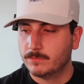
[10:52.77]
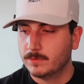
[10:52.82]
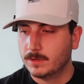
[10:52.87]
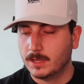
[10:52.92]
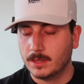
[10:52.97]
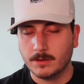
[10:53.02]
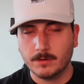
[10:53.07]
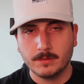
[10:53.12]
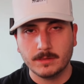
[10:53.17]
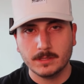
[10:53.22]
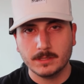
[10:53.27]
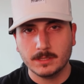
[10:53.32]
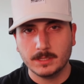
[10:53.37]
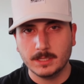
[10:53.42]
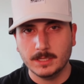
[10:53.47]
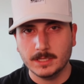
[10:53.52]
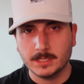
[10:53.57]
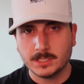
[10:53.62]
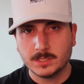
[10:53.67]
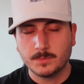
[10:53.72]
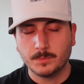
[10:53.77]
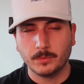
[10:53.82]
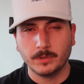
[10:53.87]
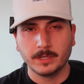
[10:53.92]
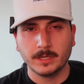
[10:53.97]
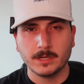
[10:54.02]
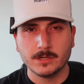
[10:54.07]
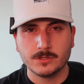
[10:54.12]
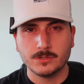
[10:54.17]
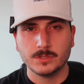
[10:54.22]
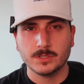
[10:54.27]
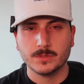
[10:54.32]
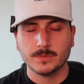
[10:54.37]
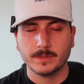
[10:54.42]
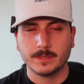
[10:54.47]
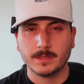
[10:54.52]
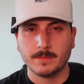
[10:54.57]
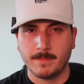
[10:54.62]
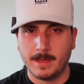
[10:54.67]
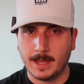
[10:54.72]
Other than the spring issues
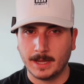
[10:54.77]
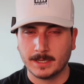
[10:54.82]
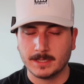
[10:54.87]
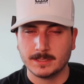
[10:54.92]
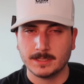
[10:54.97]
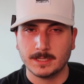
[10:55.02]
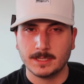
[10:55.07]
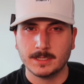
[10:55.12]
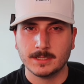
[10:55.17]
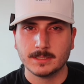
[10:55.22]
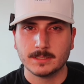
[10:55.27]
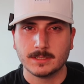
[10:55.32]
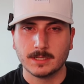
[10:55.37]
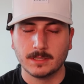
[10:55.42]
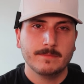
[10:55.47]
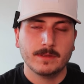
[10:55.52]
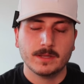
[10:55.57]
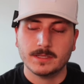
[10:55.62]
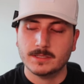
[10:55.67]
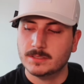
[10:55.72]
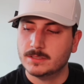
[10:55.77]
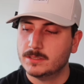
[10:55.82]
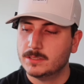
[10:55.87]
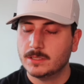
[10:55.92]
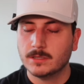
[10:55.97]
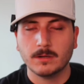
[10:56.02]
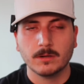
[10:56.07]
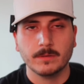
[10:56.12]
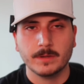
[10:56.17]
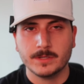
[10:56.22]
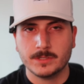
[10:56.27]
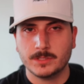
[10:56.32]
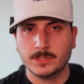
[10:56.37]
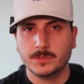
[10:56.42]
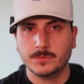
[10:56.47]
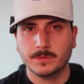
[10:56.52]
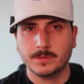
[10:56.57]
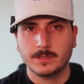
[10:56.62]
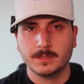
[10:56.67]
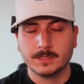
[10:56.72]
with the magazines, I've had zero
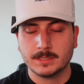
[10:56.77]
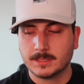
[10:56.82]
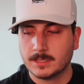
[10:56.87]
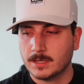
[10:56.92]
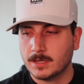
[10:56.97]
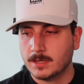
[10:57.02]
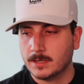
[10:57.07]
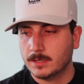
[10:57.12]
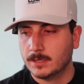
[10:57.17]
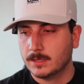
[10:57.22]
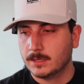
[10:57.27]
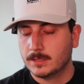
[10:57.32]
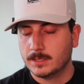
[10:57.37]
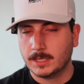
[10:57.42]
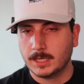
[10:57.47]
issues with this gun.